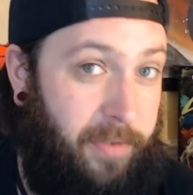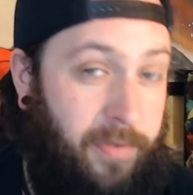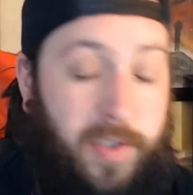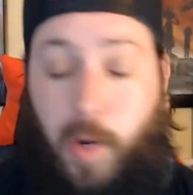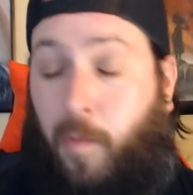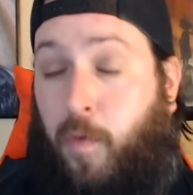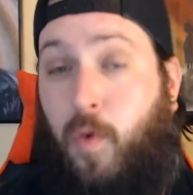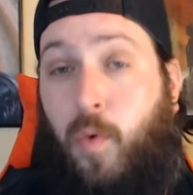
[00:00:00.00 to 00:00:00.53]
So
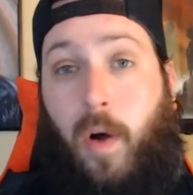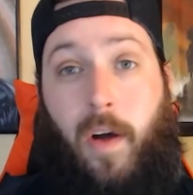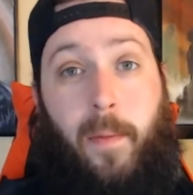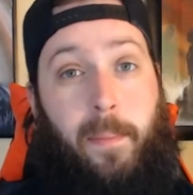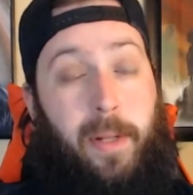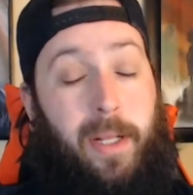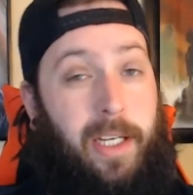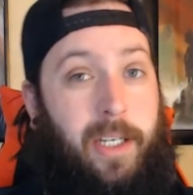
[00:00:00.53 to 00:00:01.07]
if you are a
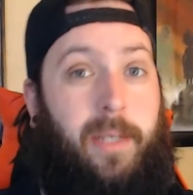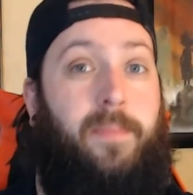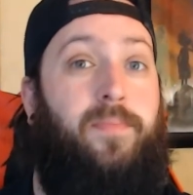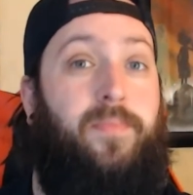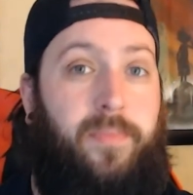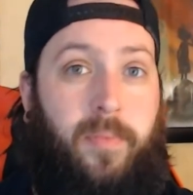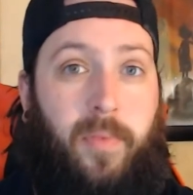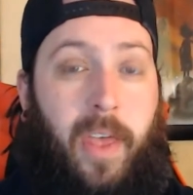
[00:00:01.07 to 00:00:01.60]
player
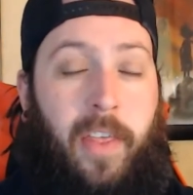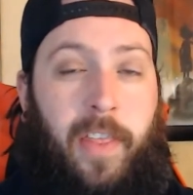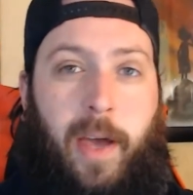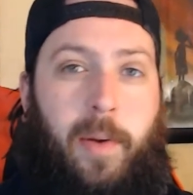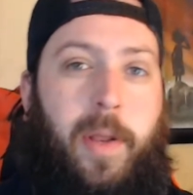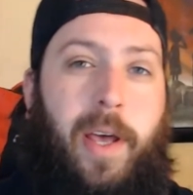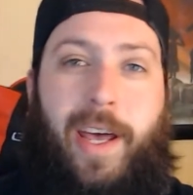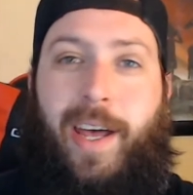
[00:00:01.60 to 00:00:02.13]

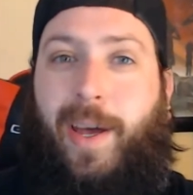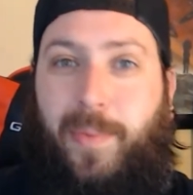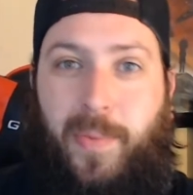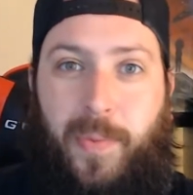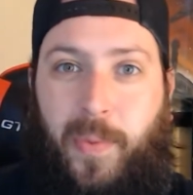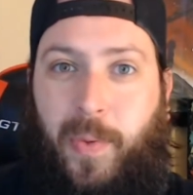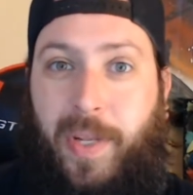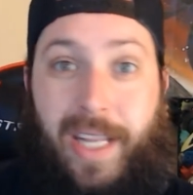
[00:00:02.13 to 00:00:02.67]
that
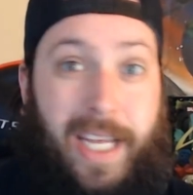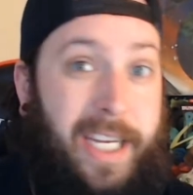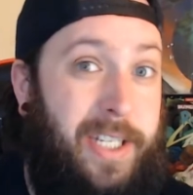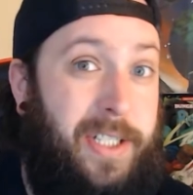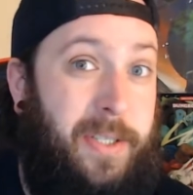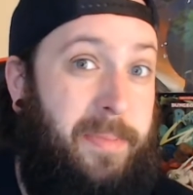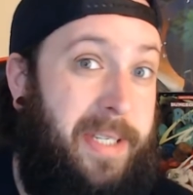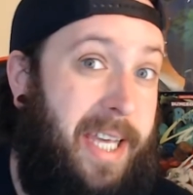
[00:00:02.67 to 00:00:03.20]
would like
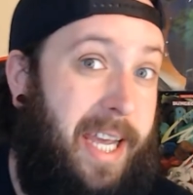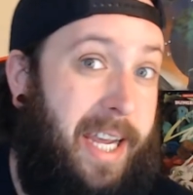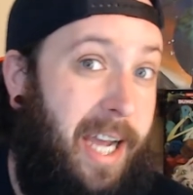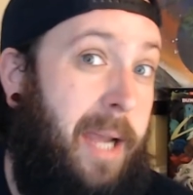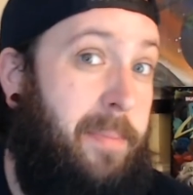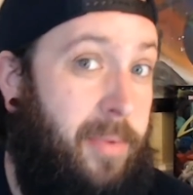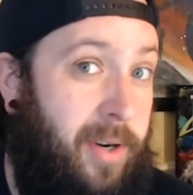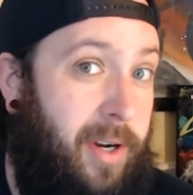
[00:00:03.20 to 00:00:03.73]
to be a high
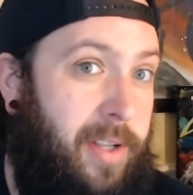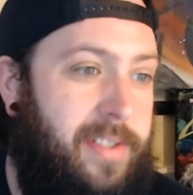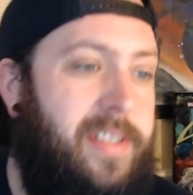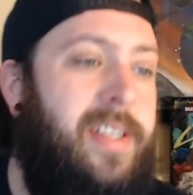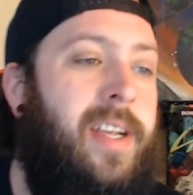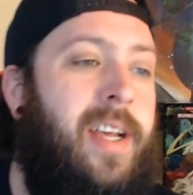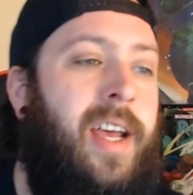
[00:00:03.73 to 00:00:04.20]
prince,